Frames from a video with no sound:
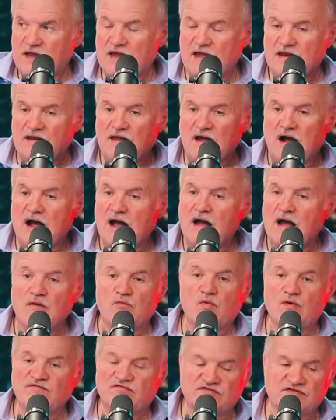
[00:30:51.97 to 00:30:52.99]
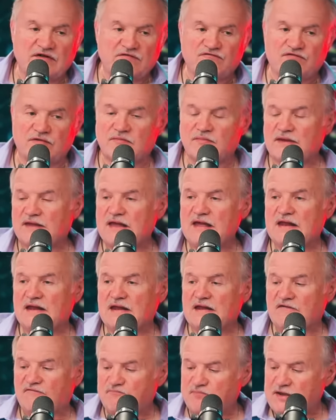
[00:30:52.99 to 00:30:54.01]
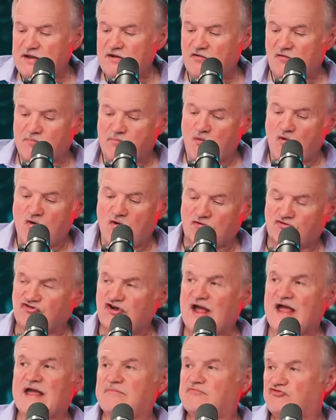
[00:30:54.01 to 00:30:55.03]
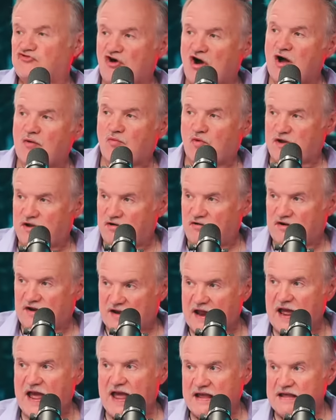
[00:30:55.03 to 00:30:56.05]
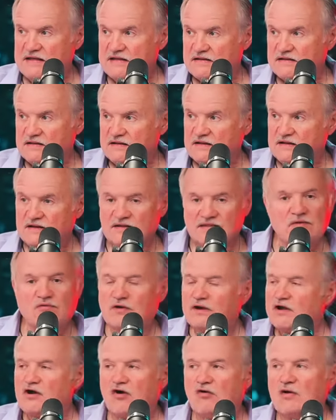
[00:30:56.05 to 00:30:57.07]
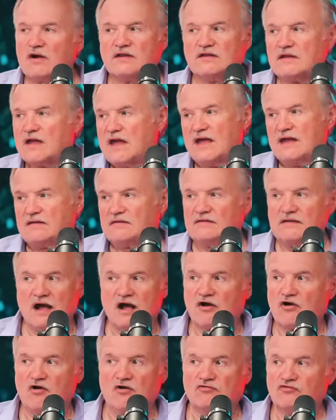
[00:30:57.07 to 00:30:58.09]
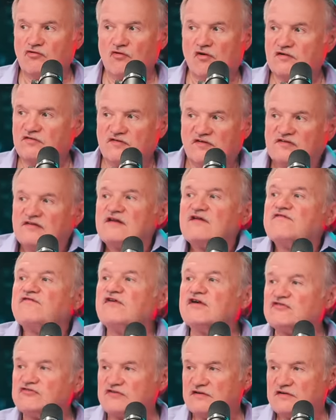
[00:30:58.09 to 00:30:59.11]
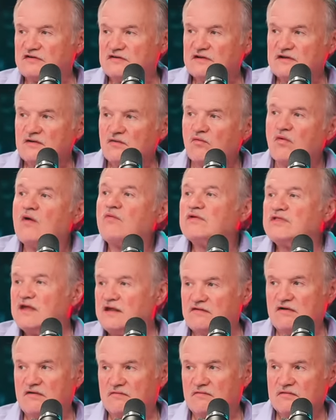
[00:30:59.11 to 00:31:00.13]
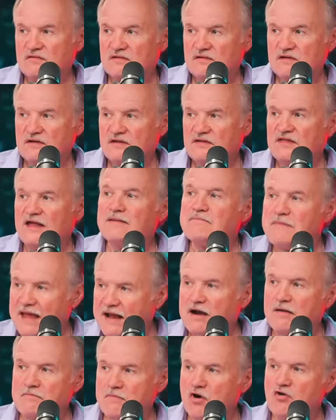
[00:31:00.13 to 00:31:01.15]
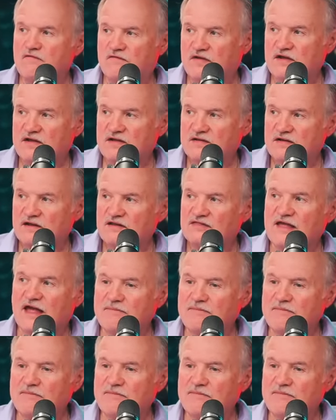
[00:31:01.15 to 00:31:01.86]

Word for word: And we've said from the beginning, if Peter, Paul, James, John were here today, they wouldn't go and knock on doors. It's inefficient. Mm-hmm. What would they do? Mm-hmm. They'd make a movie. Mm.